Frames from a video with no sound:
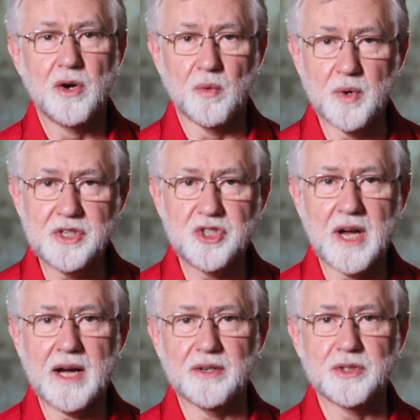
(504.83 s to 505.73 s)
Reach
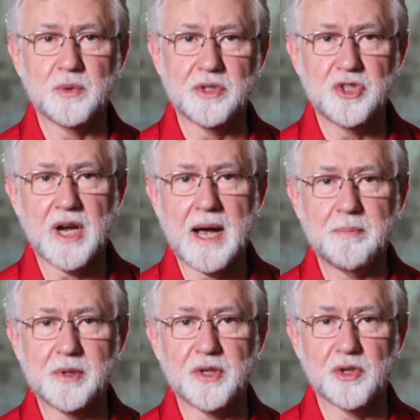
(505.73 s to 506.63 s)
out to a
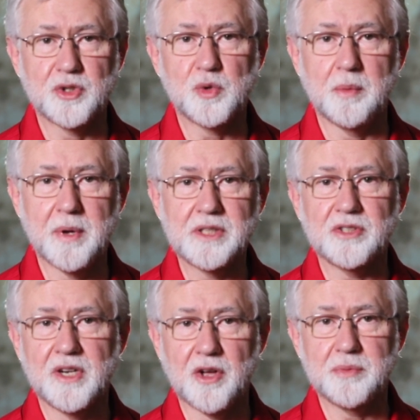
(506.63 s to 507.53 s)
chaplain or to a
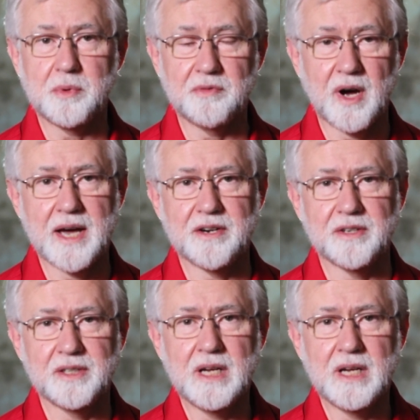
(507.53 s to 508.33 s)
mental health provider